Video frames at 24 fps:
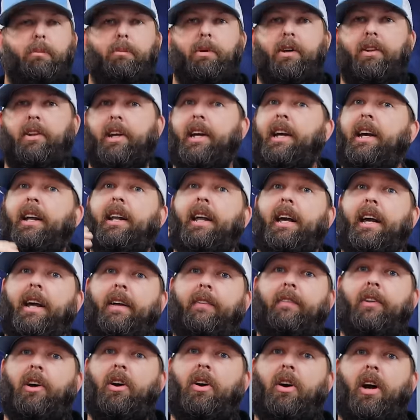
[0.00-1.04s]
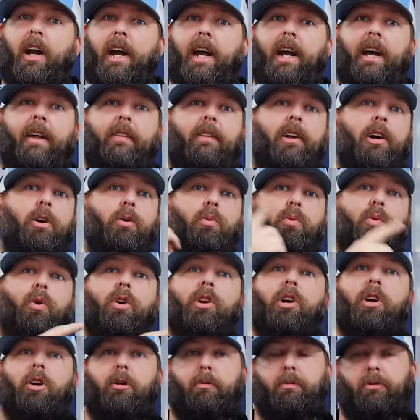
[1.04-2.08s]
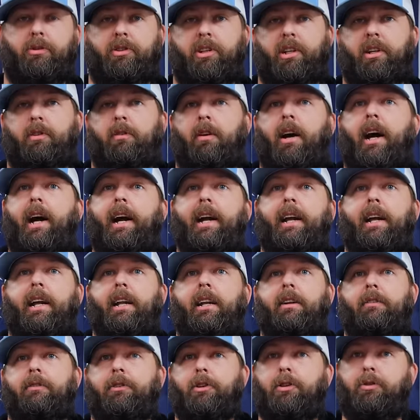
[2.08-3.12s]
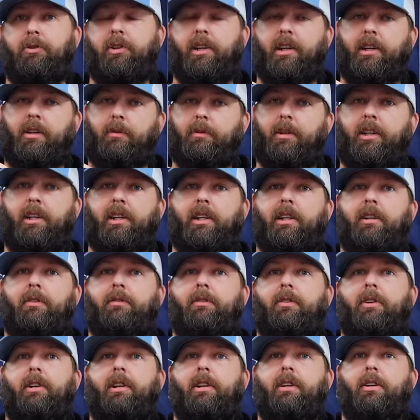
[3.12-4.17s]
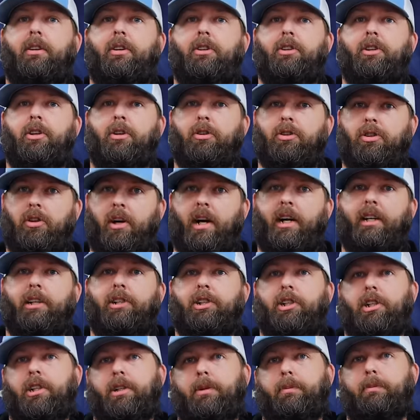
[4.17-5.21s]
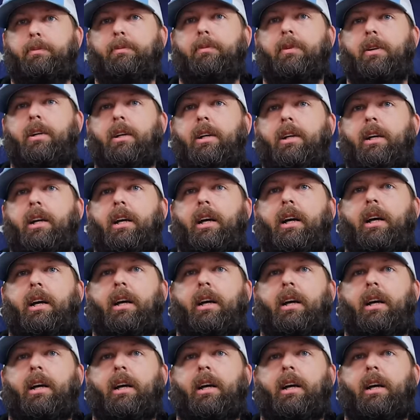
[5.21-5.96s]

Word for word: But then in their head, they're 100% right. And if mm-hmm. you tell them any different, you're trying to cheat them. Yeah.